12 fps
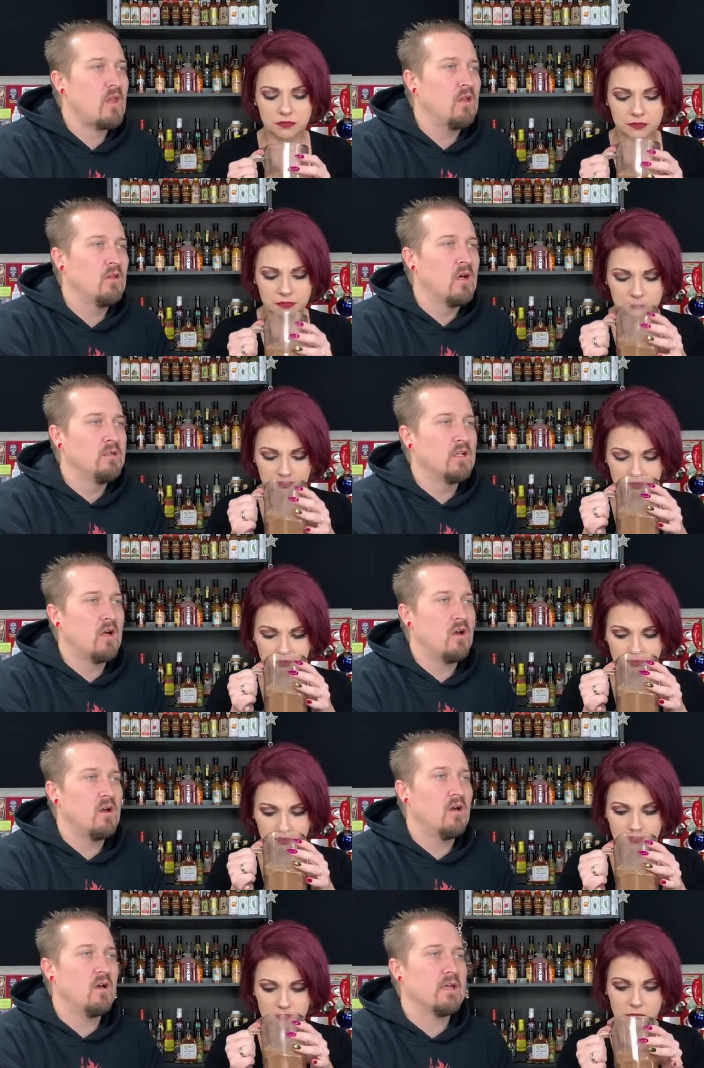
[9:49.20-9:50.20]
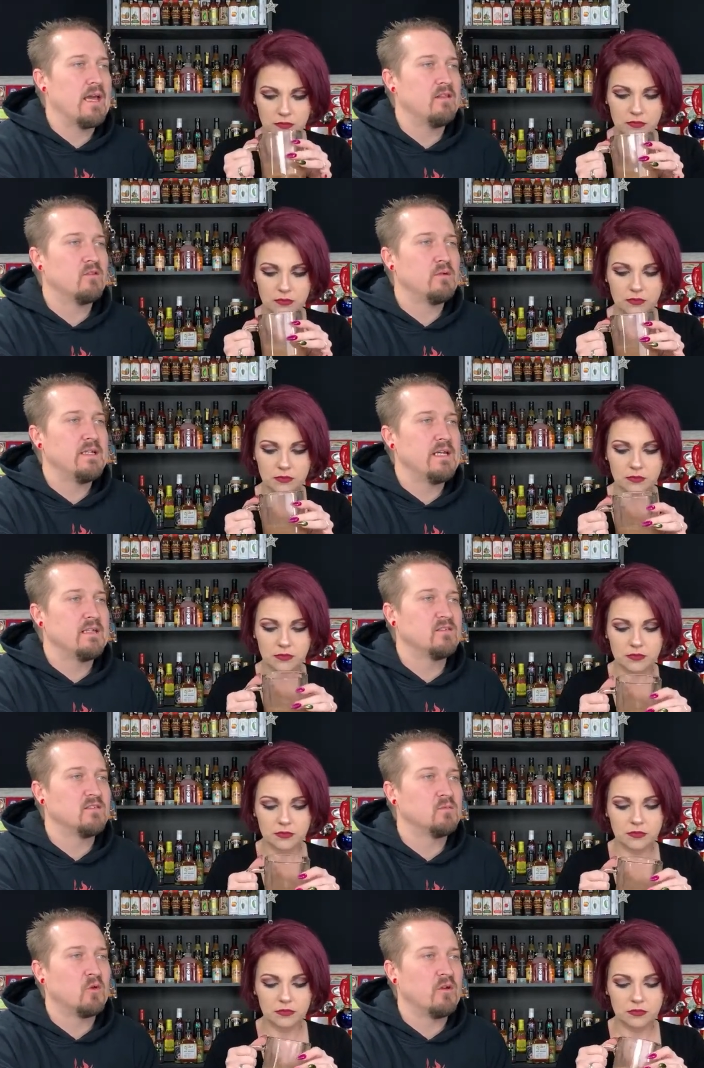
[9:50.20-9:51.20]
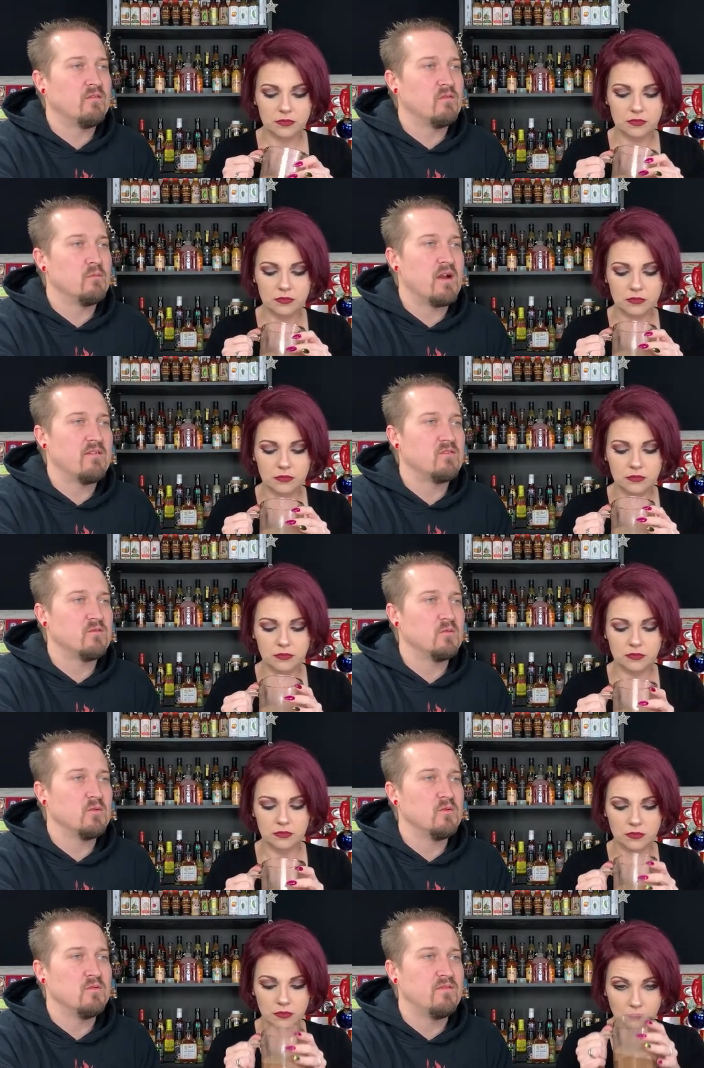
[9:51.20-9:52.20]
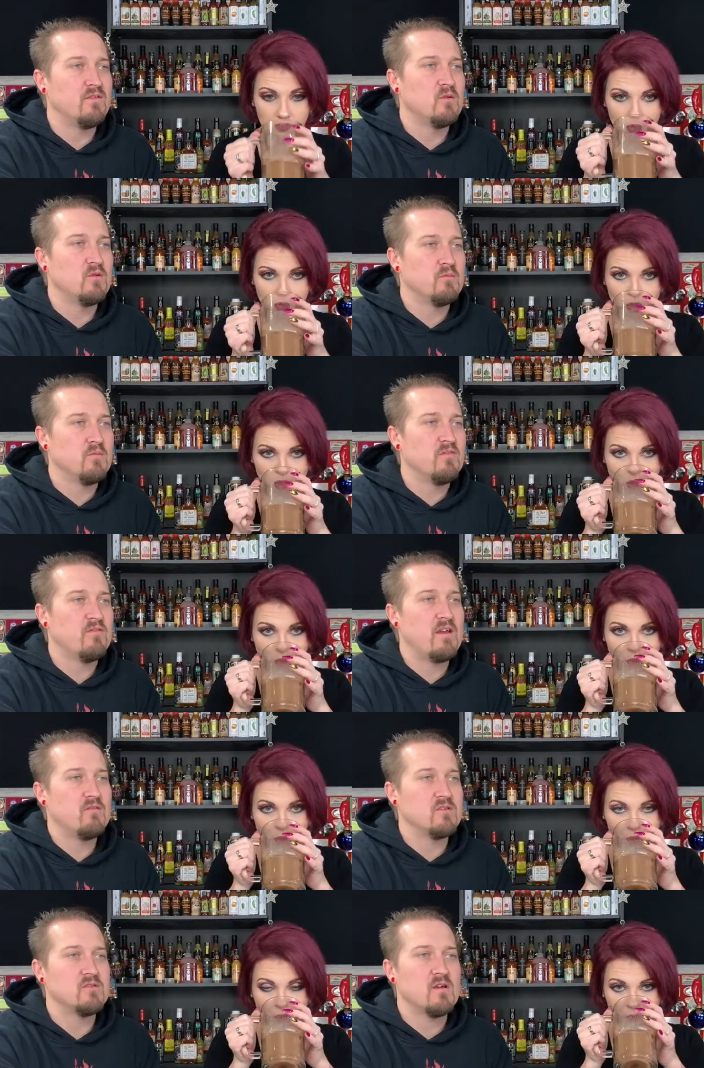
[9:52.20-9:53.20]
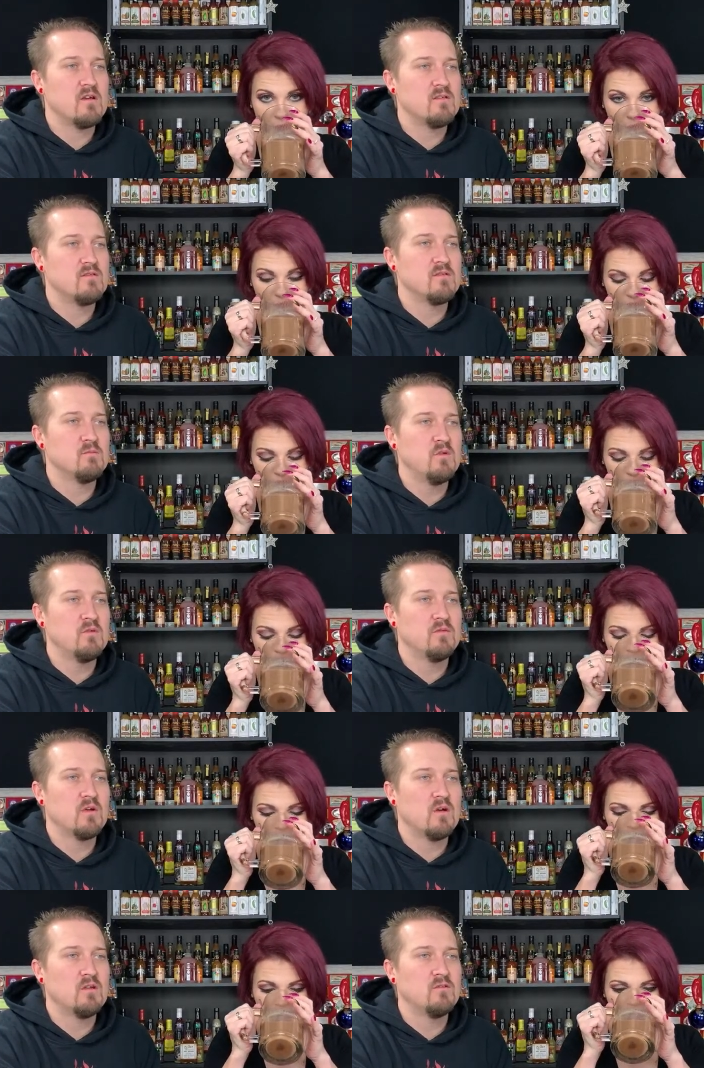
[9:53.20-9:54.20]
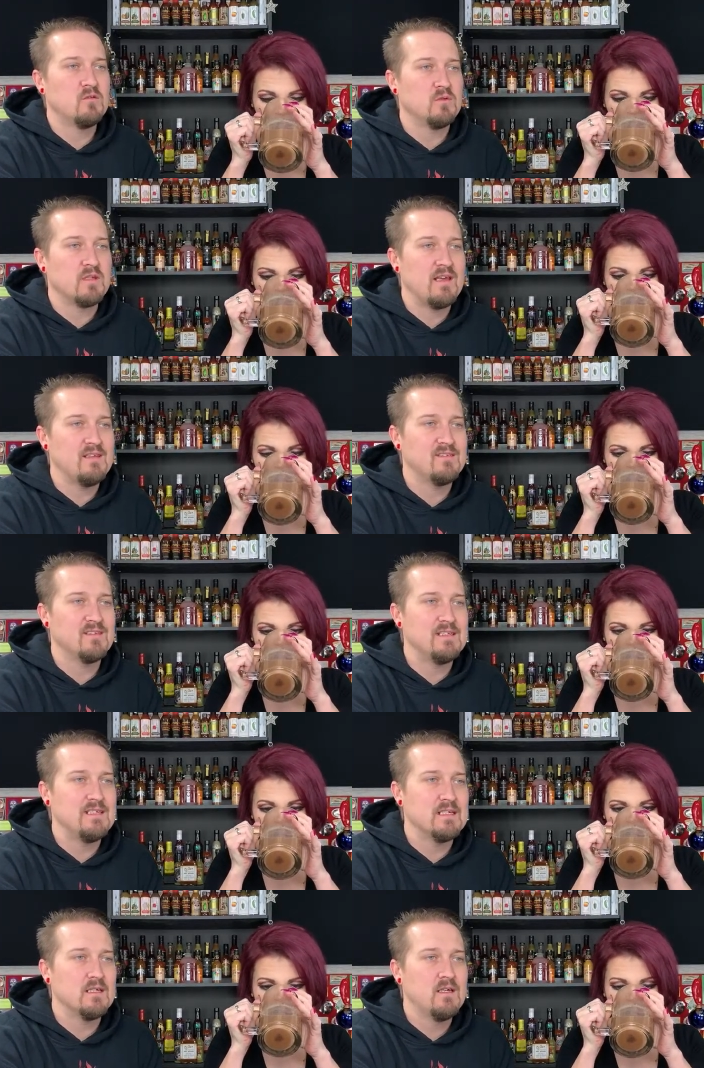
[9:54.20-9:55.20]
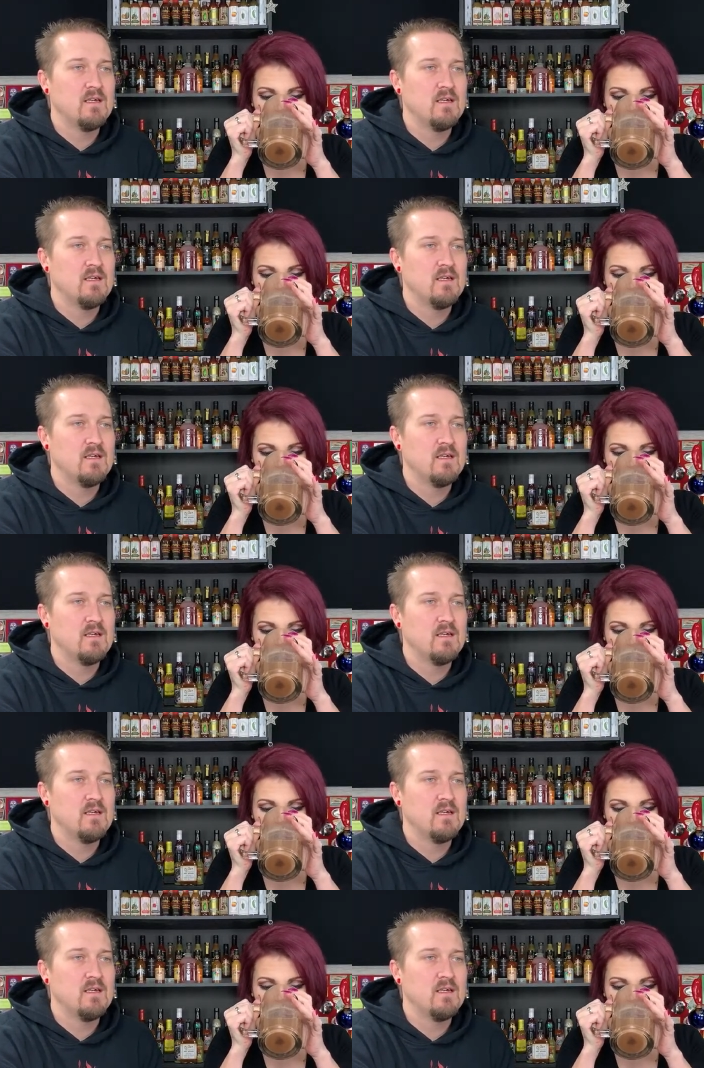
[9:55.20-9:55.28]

Speaker 1: Lawn Dog had three eggs this morning for breakfast with a few of my favorite sauces and moved on to a quesadilla